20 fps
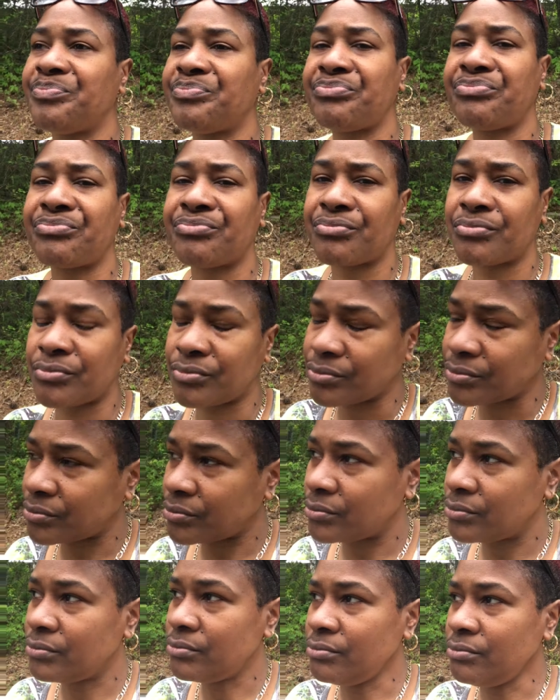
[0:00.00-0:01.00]

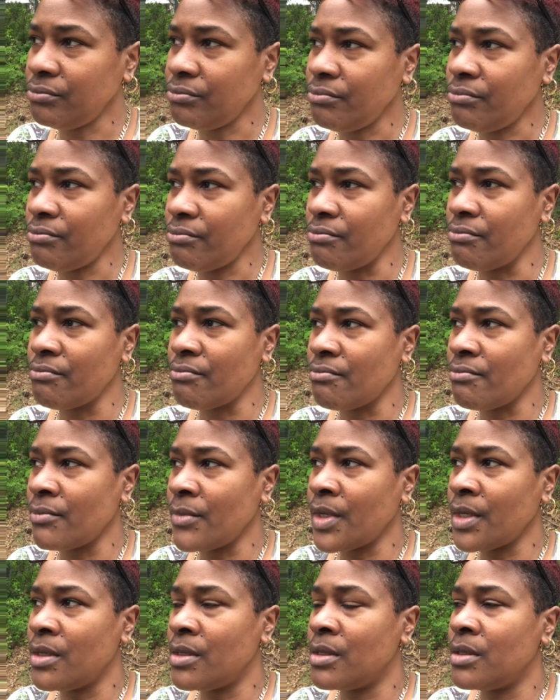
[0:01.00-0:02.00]

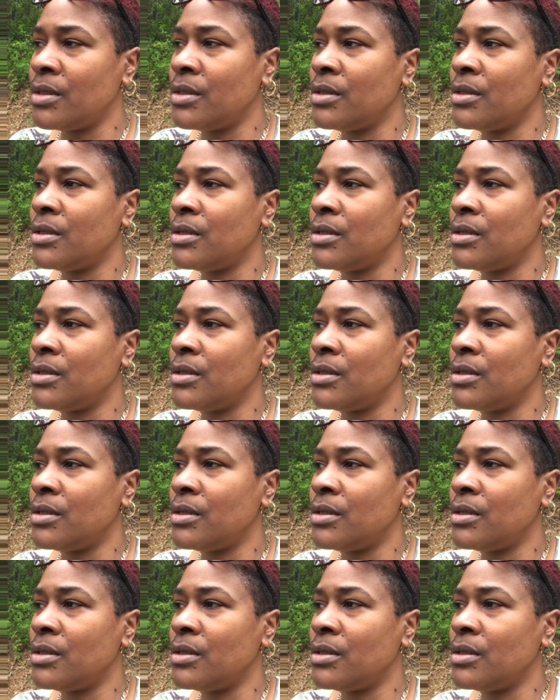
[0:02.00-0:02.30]
Nothing is said.